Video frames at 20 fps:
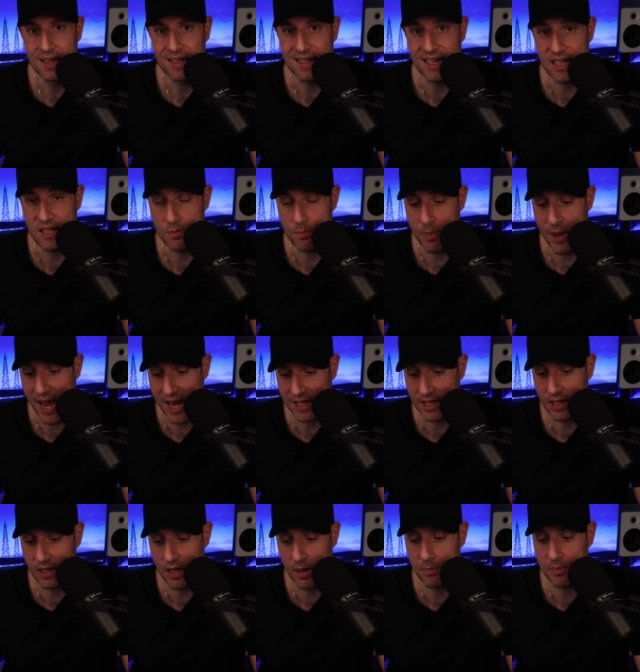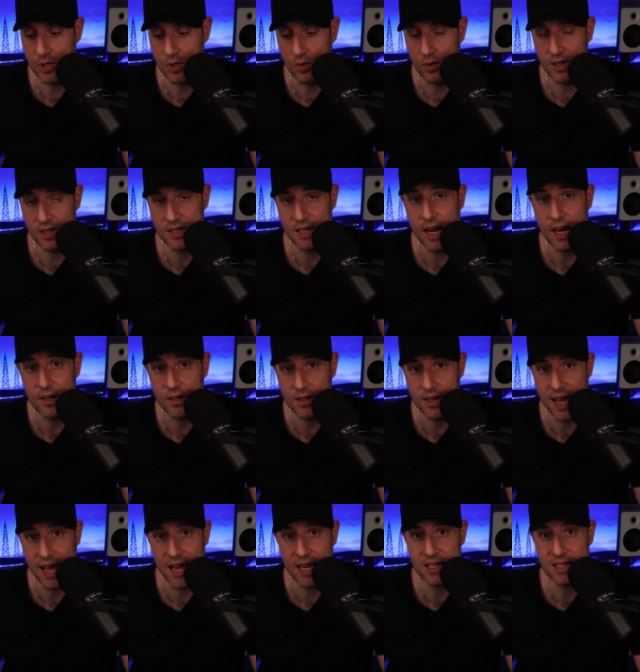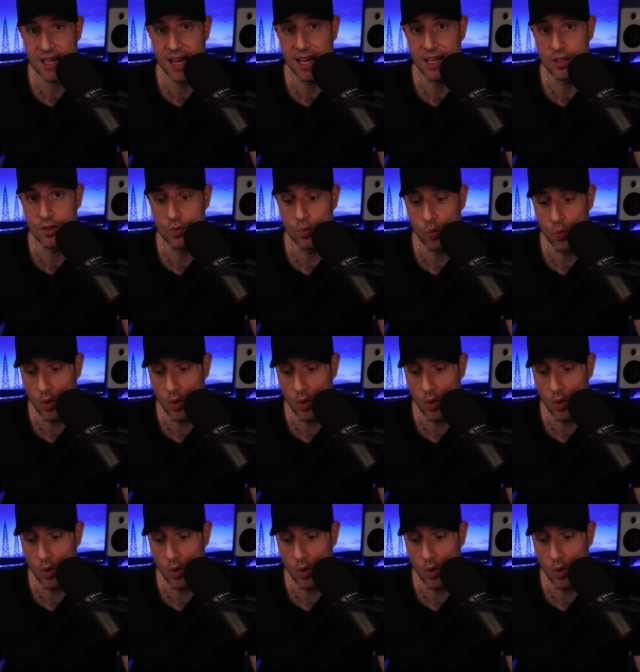that's backing up your entire NAS and you